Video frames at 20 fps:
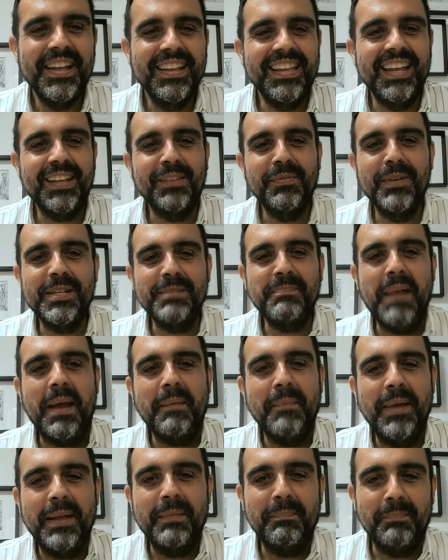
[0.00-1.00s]
that was my
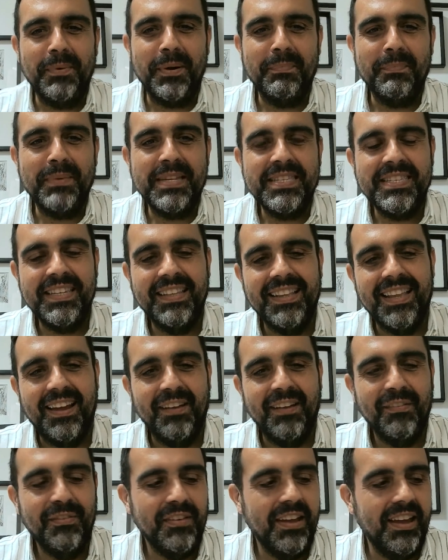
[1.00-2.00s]
main purpose in
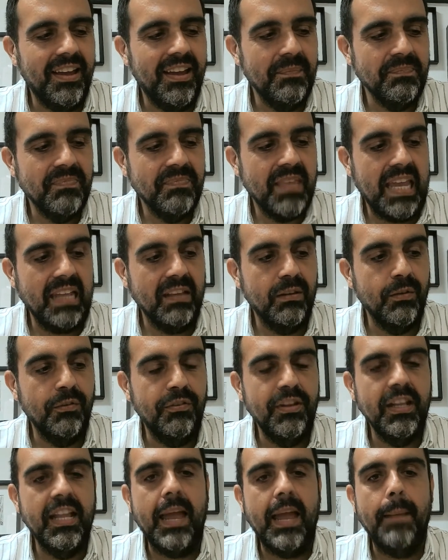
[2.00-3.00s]
life um, and to
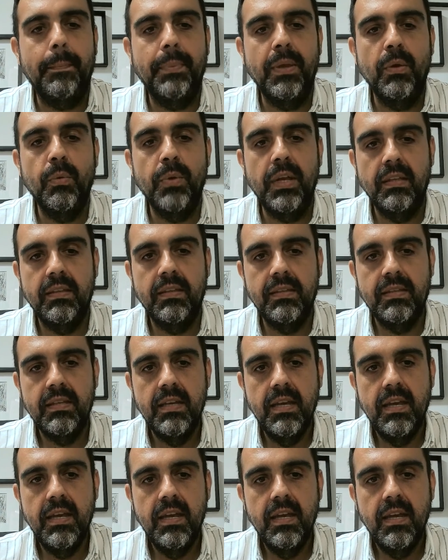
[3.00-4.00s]
feel happy with
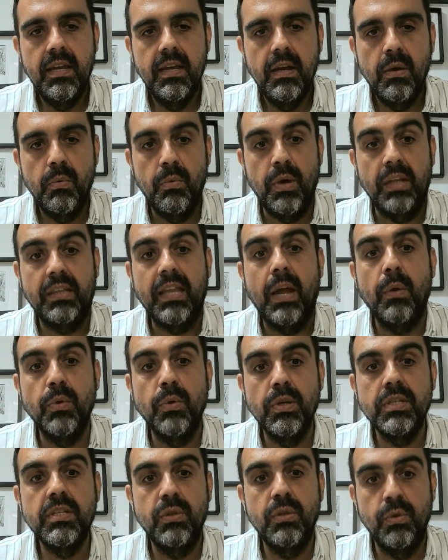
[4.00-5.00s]
what I
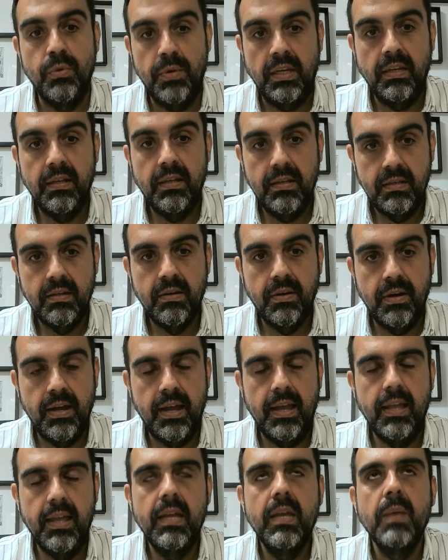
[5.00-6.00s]
was doing.
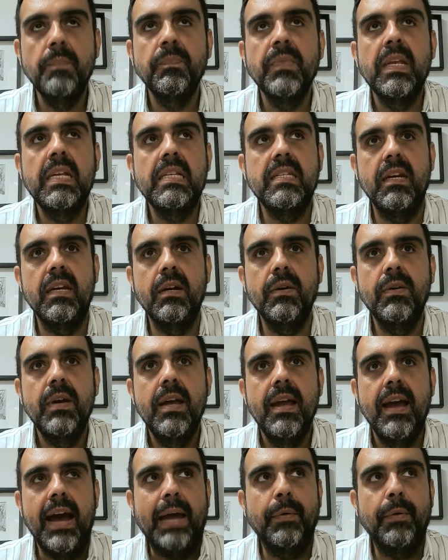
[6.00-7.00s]
Okay. So
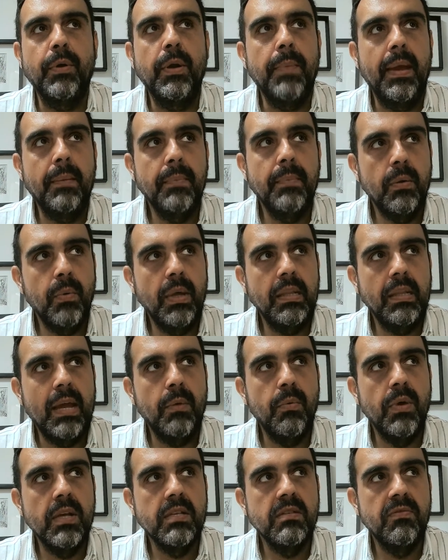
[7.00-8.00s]
I remember when I
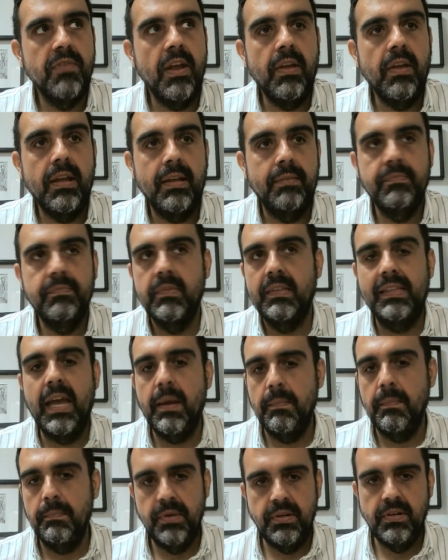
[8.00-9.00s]
was very uh,
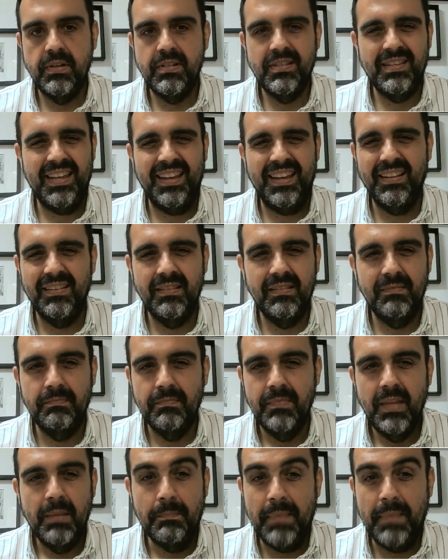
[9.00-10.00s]
numbers
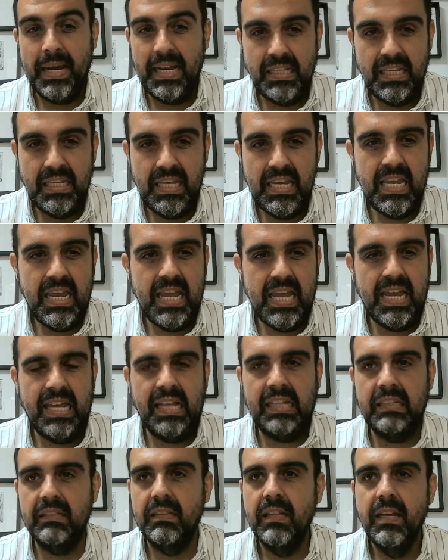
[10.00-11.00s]
and money
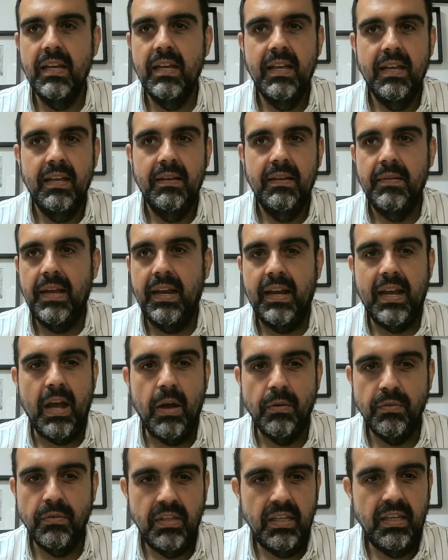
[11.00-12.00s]
and
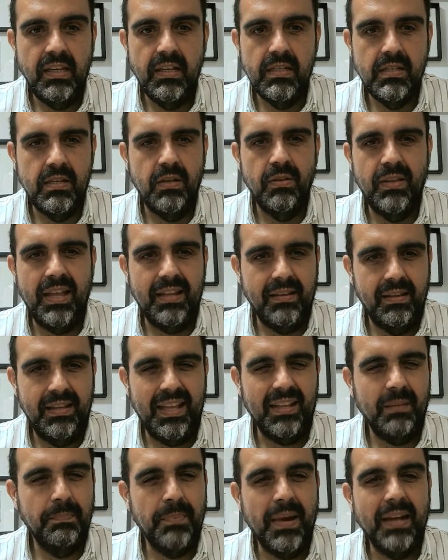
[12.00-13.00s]
accounting. So that,
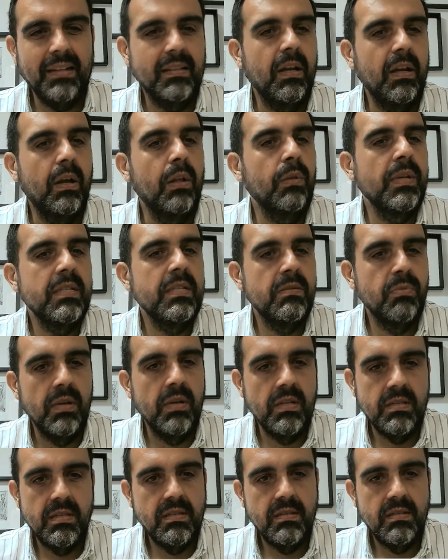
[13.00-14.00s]
that part always
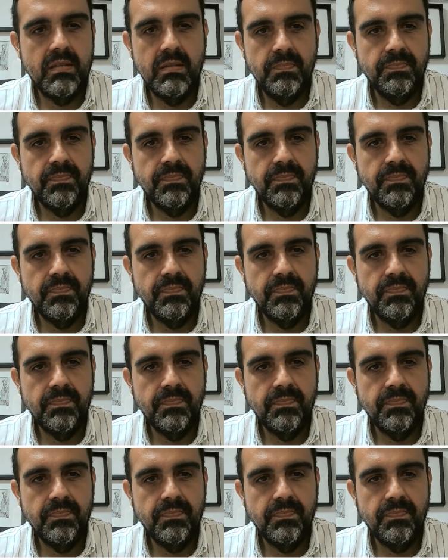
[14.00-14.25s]
was